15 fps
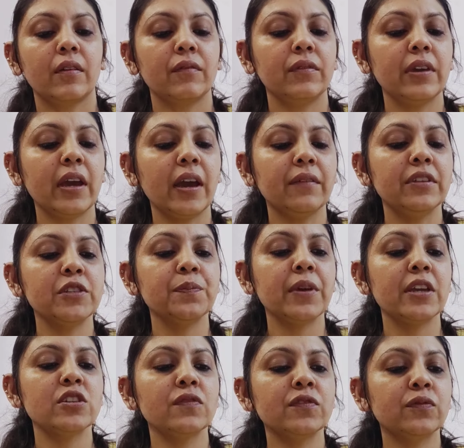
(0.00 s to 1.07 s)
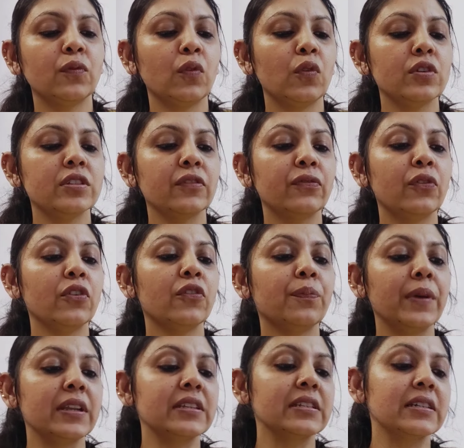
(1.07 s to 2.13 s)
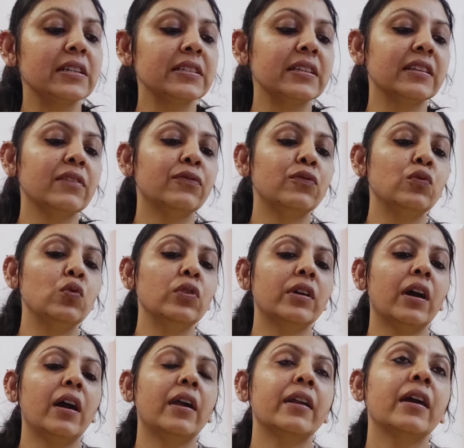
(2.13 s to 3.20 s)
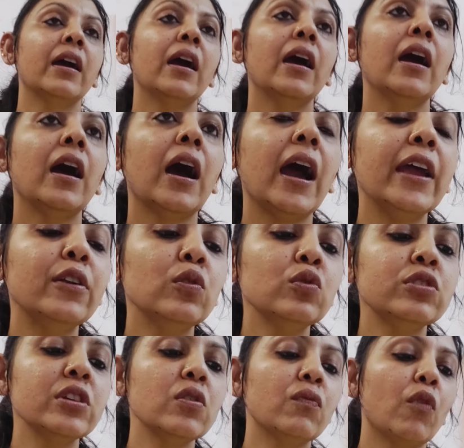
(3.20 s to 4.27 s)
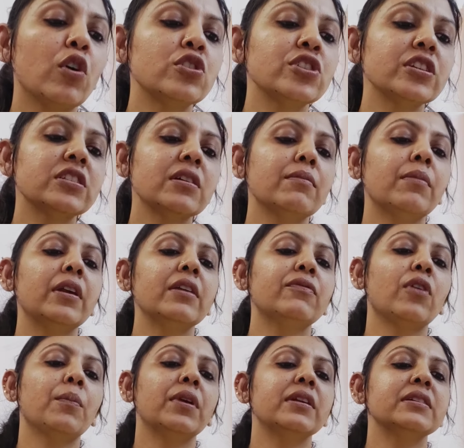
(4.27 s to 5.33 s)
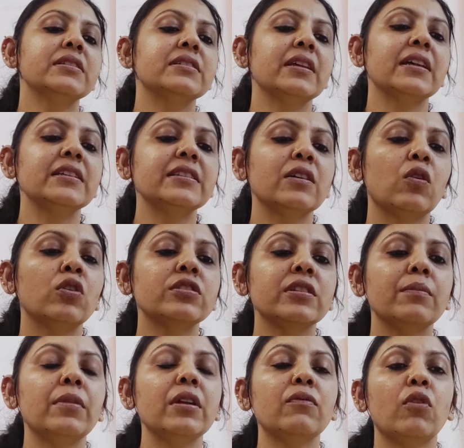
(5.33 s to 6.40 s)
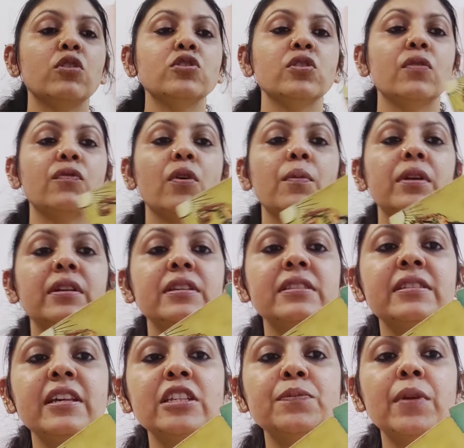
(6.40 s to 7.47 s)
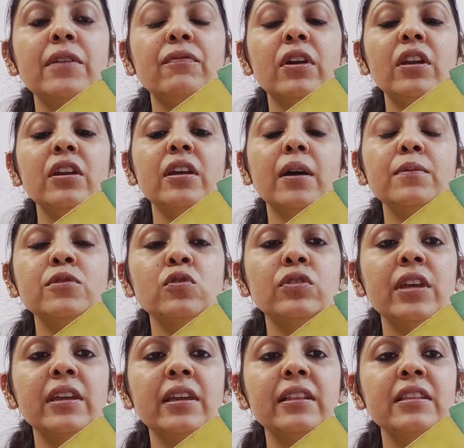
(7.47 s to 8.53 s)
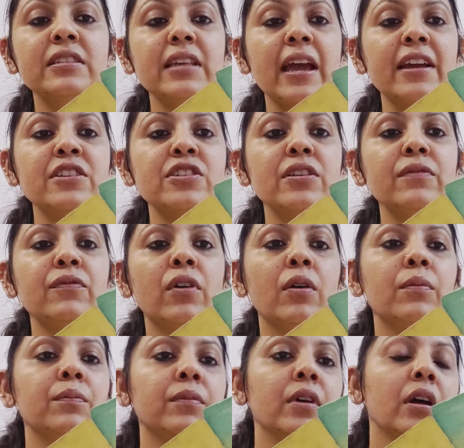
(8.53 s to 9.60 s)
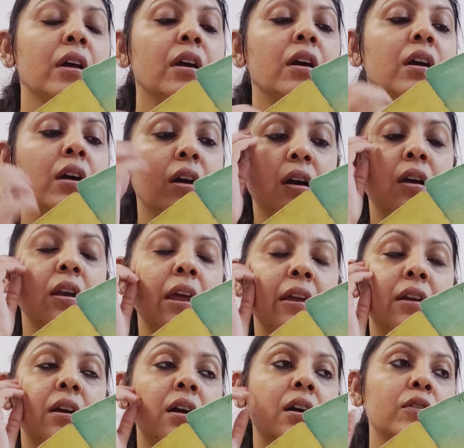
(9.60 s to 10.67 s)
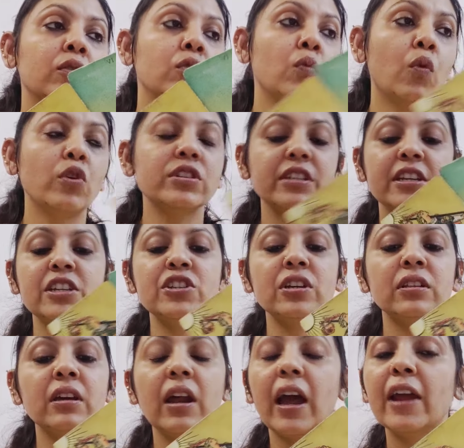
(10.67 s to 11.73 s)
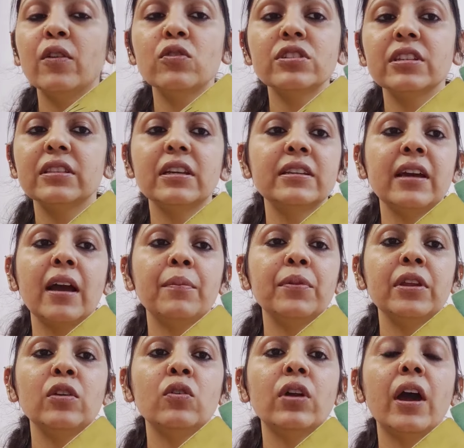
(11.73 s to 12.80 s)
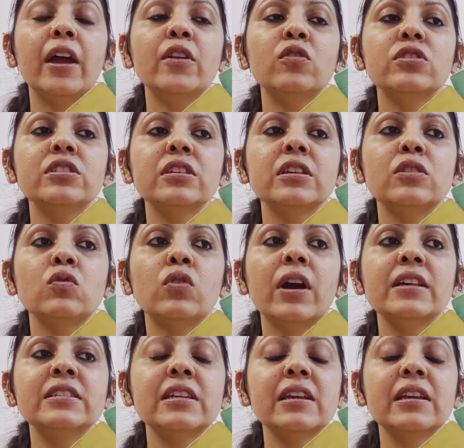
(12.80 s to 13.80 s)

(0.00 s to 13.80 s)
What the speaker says: We have this Page of Swords, the Four of Pentacles and the Fool card. I do see you watching somebody from a distance or somebody watching you from a distance. But when it comes to taking this action from towards each other, I don't see that happening, or I don't see you guys